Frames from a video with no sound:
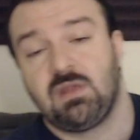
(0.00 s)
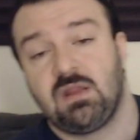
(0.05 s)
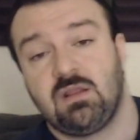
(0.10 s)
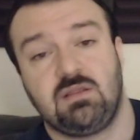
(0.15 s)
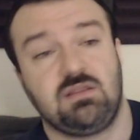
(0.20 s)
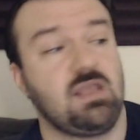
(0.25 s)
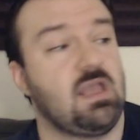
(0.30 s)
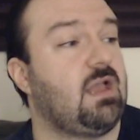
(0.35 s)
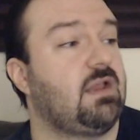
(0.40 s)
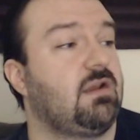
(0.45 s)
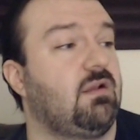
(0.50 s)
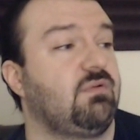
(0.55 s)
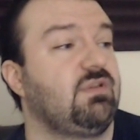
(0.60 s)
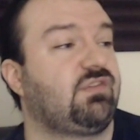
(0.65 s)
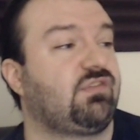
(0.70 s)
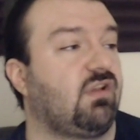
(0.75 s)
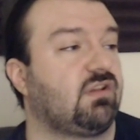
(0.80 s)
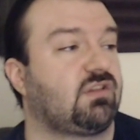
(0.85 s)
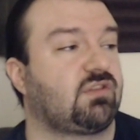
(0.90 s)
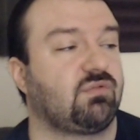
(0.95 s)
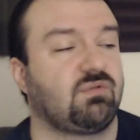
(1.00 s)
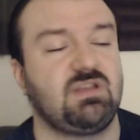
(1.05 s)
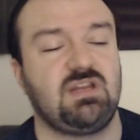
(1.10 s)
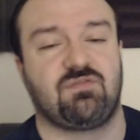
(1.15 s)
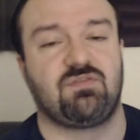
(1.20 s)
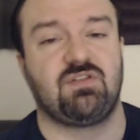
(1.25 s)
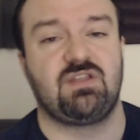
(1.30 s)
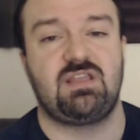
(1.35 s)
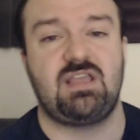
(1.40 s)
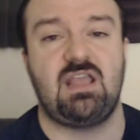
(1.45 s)
Yeah, I know we saw three
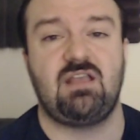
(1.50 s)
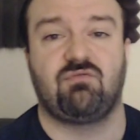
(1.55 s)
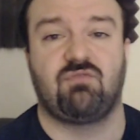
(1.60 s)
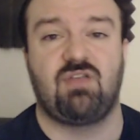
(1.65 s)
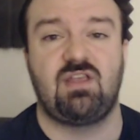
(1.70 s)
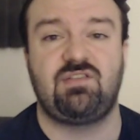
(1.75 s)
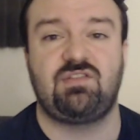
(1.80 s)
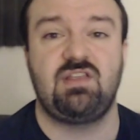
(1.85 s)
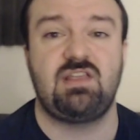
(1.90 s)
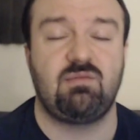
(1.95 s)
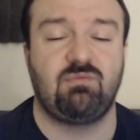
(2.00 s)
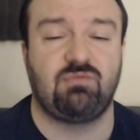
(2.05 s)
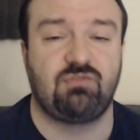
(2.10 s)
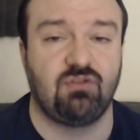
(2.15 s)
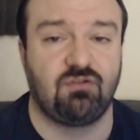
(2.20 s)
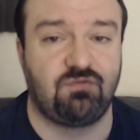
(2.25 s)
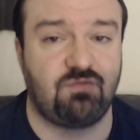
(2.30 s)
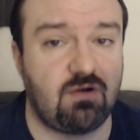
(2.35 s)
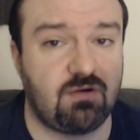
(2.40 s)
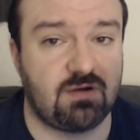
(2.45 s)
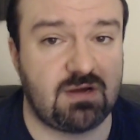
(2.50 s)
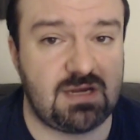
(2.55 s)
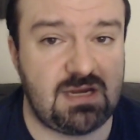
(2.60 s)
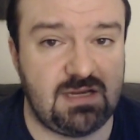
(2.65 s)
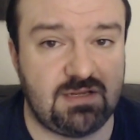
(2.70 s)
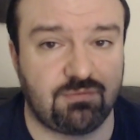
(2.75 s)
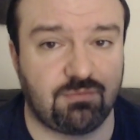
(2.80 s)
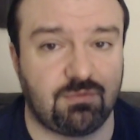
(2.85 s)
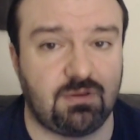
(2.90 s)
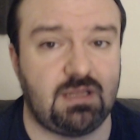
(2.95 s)
different ga racing games so far at
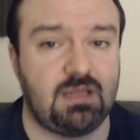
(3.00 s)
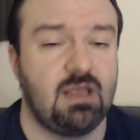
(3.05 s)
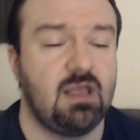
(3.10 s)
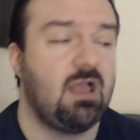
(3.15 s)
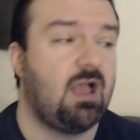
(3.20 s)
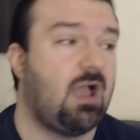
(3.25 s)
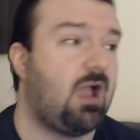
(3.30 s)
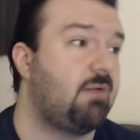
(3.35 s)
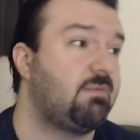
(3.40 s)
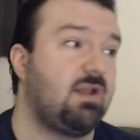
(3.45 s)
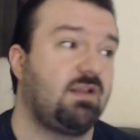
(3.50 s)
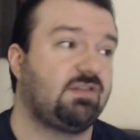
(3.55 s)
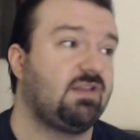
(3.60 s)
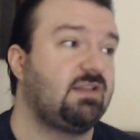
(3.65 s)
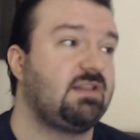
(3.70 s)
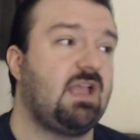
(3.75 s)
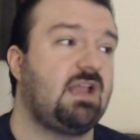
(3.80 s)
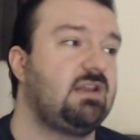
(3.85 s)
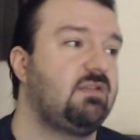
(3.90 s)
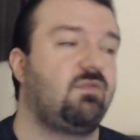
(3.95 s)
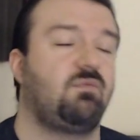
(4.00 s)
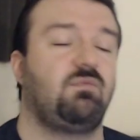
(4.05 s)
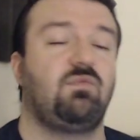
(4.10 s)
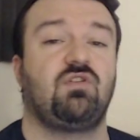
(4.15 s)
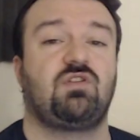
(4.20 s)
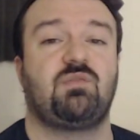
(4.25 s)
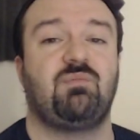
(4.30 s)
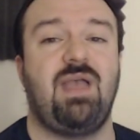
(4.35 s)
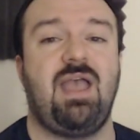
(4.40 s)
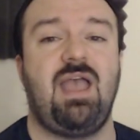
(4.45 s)
E3. I'm not saying that any of them
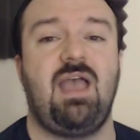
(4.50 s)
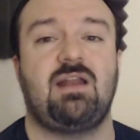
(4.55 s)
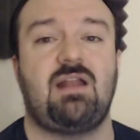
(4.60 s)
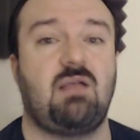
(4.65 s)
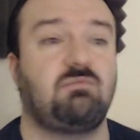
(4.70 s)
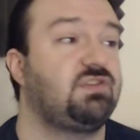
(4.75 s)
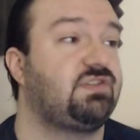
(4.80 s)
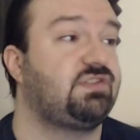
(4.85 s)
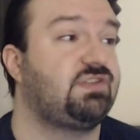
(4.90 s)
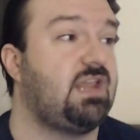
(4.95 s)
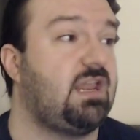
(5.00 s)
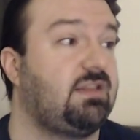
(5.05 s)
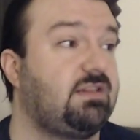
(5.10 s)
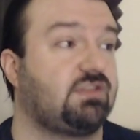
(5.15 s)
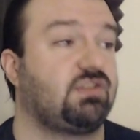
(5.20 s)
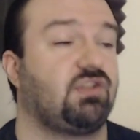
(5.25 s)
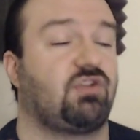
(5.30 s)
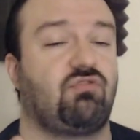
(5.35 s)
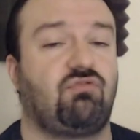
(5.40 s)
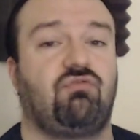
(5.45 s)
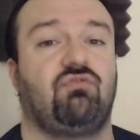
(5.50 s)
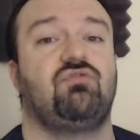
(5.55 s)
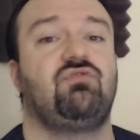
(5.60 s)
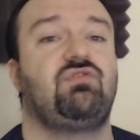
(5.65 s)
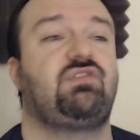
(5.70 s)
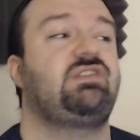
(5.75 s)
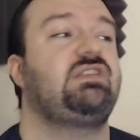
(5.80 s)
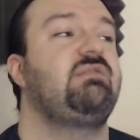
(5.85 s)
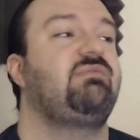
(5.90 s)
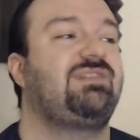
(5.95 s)
looked bad. I'm just saying that the
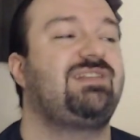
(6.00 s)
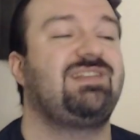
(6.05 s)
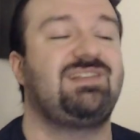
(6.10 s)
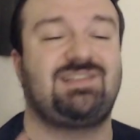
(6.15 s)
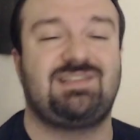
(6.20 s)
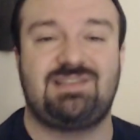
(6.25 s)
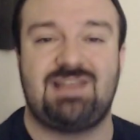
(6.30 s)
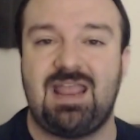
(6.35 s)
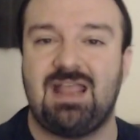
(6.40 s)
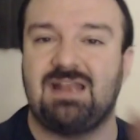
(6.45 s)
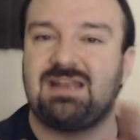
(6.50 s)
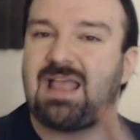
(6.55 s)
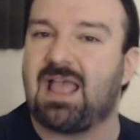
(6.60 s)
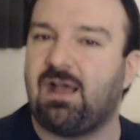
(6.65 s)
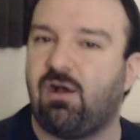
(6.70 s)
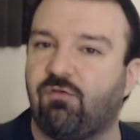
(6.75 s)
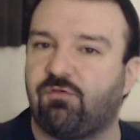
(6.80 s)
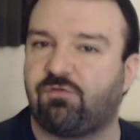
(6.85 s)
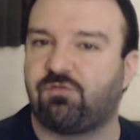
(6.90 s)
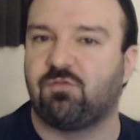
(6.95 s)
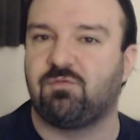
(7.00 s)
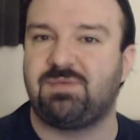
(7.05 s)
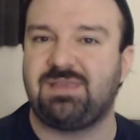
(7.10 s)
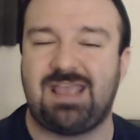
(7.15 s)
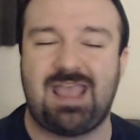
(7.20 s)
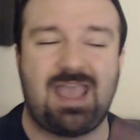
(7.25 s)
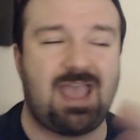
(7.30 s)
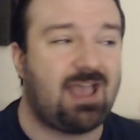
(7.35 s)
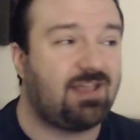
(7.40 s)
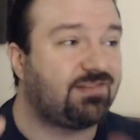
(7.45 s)
crew seems to stand out for
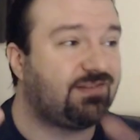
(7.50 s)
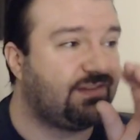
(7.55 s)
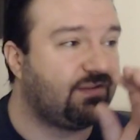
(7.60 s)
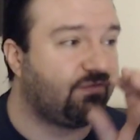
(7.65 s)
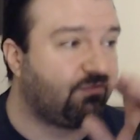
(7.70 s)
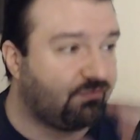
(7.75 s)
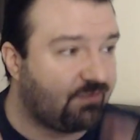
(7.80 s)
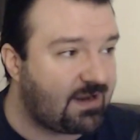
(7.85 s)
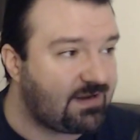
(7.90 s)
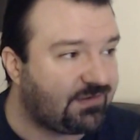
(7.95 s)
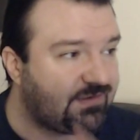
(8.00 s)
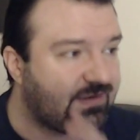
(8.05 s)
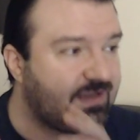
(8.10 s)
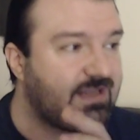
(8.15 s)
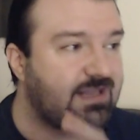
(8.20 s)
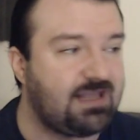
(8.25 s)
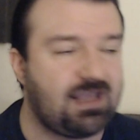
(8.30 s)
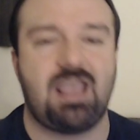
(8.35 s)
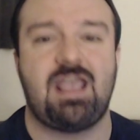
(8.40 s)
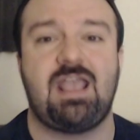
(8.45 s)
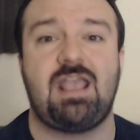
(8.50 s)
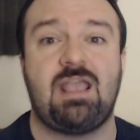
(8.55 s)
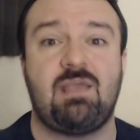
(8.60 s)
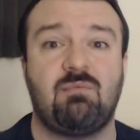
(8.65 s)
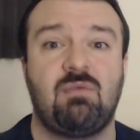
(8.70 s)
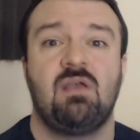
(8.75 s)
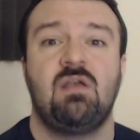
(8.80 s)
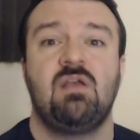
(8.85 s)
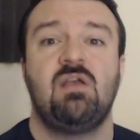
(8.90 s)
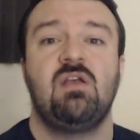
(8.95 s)
me as the racing
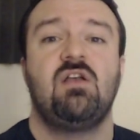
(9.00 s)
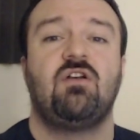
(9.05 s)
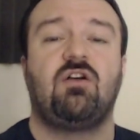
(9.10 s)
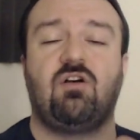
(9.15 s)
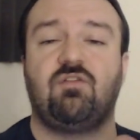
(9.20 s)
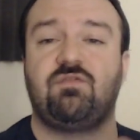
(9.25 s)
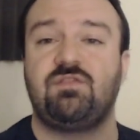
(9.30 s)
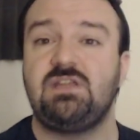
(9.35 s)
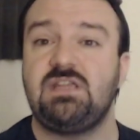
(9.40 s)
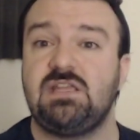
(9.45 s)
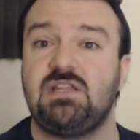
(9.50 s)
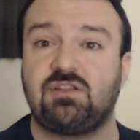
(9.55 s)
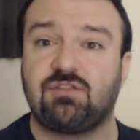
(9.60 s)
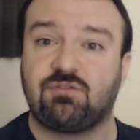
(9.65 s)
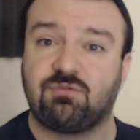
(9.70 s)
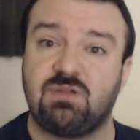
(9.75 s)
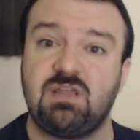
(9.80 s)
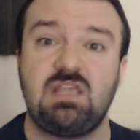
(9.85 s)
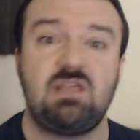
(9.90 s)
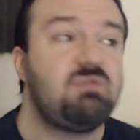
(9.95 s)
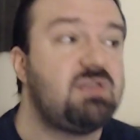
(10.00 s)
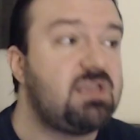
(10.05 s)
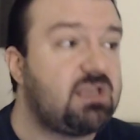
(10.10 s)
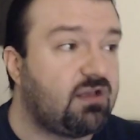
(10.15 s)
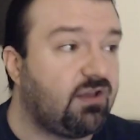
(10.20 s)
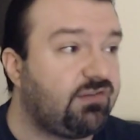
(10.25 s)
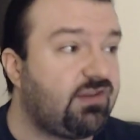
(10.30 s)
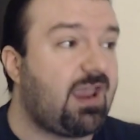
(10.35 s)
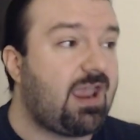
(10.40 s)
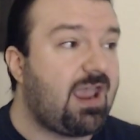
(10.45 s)
game of E3
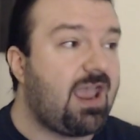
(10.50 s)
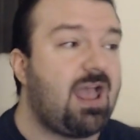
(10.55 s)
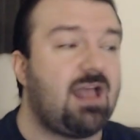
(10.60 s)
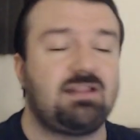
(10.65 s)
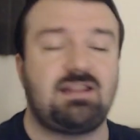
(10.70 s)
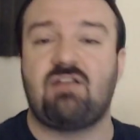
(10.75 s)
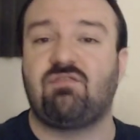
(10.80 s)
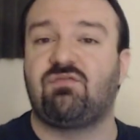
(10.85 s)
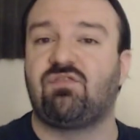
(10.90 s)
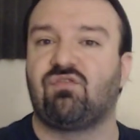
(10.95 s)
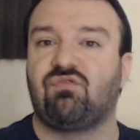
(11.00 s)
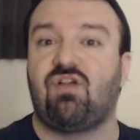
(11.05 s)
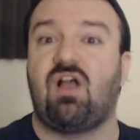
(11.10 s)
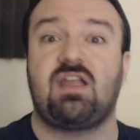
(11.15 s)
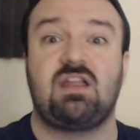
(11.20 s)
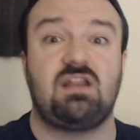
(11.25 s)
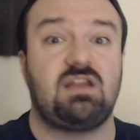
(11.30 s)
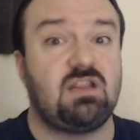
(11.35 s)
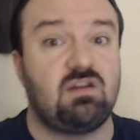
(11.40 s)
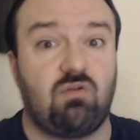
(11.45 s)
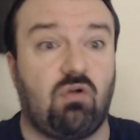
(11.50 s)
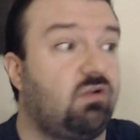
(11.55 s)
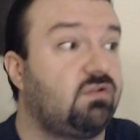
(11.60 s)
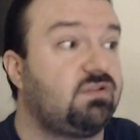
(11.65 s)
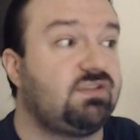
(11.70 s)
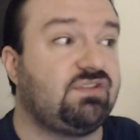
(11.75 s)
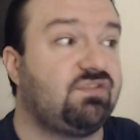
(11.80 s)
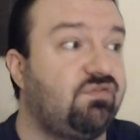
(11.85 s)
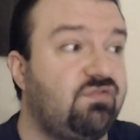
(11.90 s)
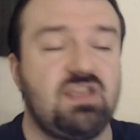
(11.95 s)
because it had that variety in all
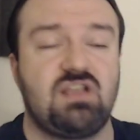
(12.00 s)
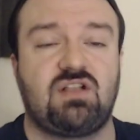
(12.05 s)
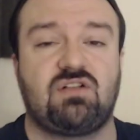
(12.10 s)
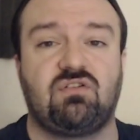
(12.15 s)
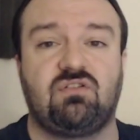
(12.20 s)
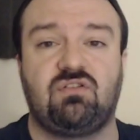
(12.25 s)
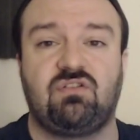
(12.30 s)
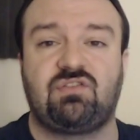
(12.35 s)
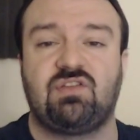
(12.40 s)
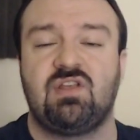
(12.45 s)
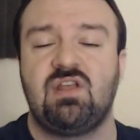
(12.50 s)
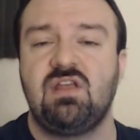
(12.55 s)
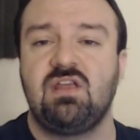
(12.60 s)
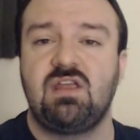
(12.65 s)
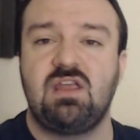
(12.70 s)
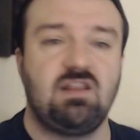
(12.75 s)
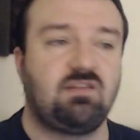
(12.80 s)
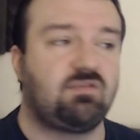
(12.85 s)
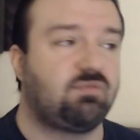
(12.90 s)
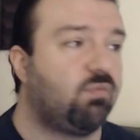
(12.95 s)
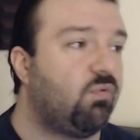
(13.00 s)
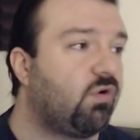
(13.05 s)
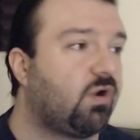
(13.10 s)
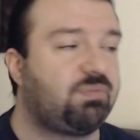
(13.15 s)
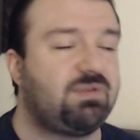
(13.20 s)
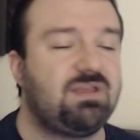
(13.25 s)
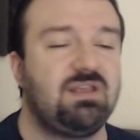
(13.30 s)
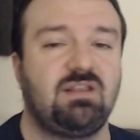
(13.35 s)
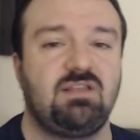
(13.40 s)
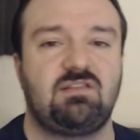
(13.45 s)
these vehicles. It's more
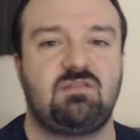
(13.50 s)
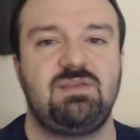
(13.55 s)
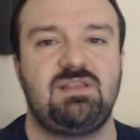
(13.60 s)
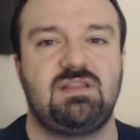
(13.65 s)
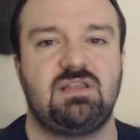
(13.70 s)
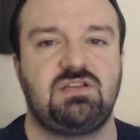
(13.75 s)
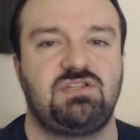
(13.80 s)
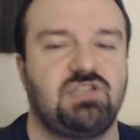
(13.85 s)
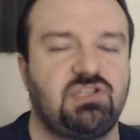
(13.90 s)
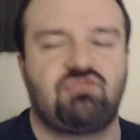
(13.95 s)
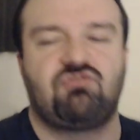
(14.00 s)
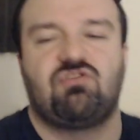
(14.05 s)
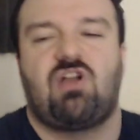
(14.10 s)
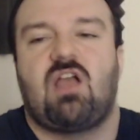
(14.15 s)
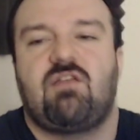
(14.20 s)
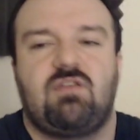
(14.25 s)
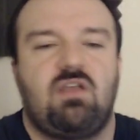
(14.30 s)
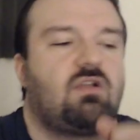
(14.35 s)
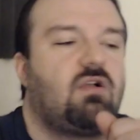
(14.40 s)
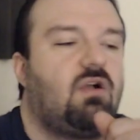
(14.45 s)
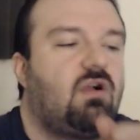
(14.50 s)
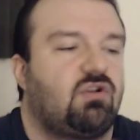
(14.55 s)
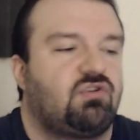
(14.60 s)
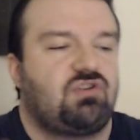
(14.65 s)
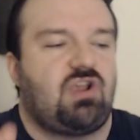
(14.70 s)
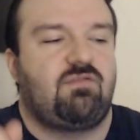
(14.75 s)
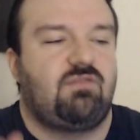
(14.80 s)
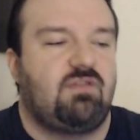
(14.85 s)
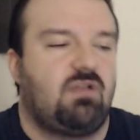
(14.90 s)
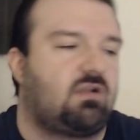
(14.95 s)
appealing to me than just driving a car,
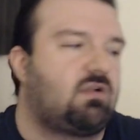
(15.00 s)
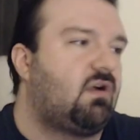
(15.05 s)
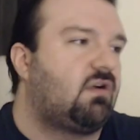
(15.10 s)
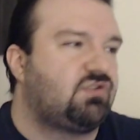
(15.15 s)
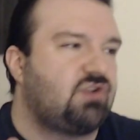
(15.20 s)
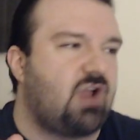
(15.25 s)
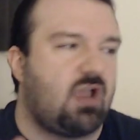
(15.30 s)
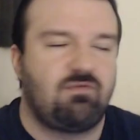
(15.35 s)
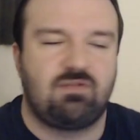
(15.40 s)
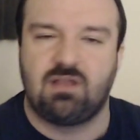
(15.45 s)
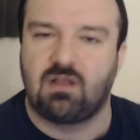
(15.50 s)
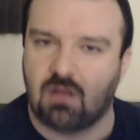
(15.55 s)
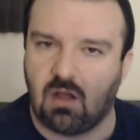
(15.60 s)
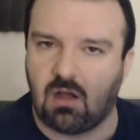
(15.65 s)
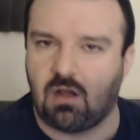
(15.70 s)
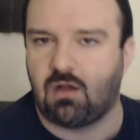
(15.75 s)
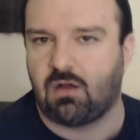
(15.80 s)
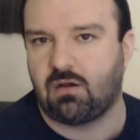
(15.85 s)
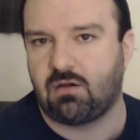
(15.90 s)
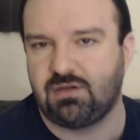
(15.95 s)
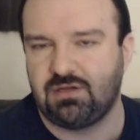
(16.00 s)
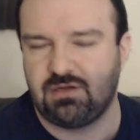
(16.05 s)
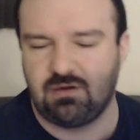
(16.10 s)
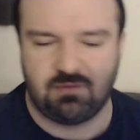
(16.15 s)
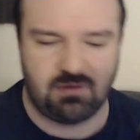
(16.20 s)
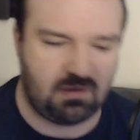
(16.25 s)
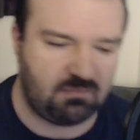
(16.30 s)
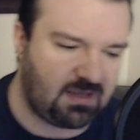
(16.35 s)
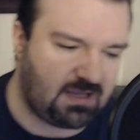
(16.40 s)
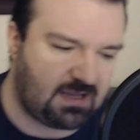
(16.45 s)
driving a car, driving a car. You know
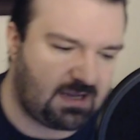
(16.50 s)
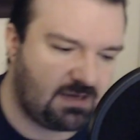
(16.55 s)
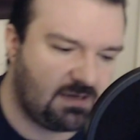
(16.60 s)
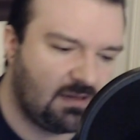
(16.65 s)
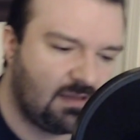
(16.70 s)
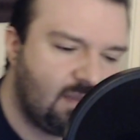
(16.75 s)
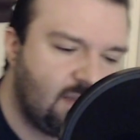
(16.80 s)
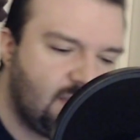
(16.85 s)
what I mean?